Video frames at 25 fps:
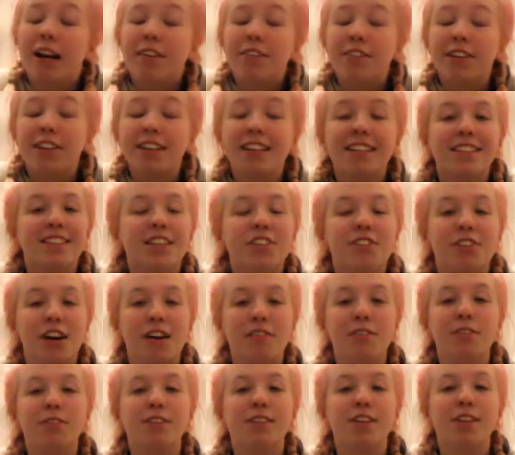11 is to
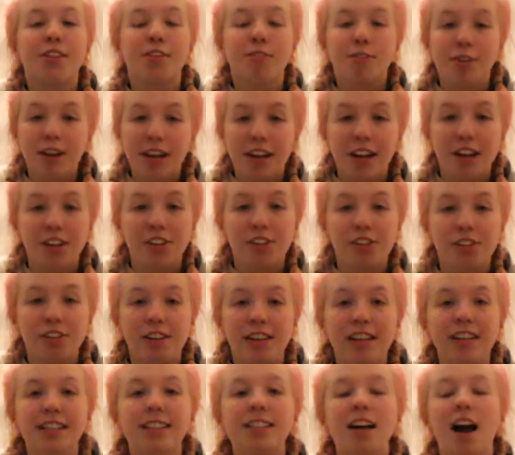travel to 3
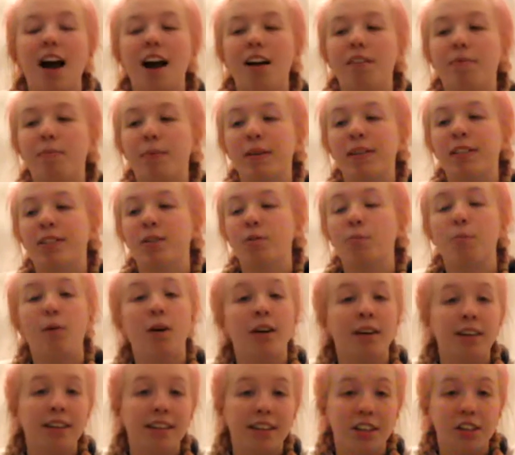countries. I've been to
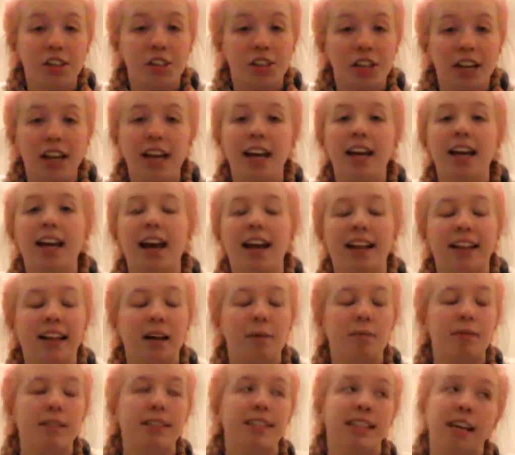1 this year and
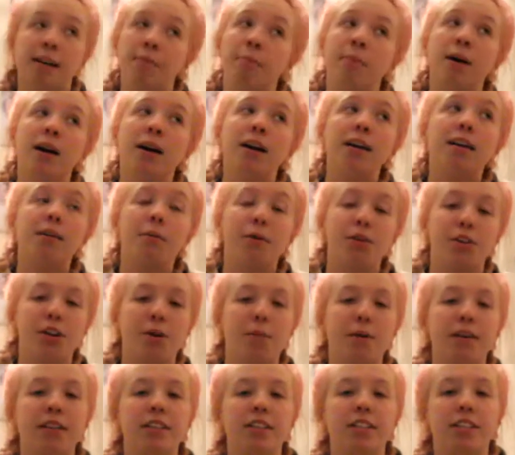that was Denmark, which
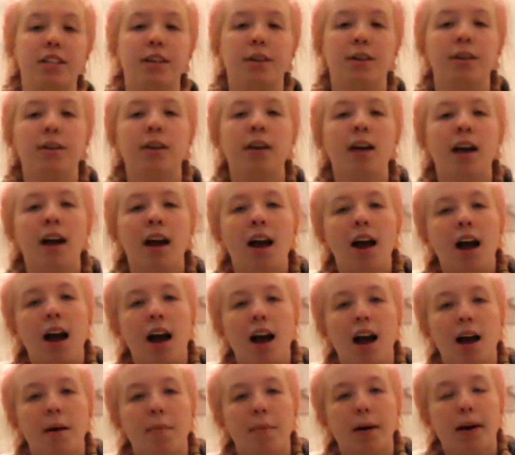I went to
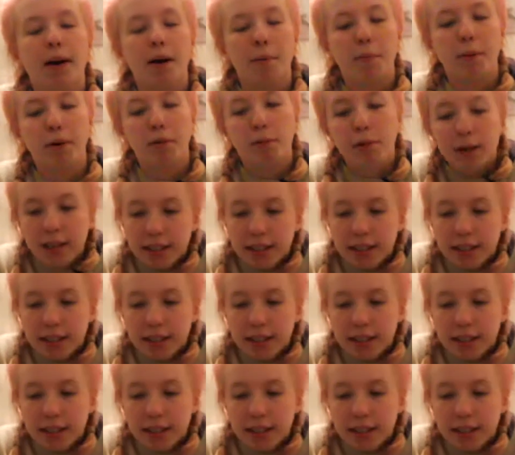a couple of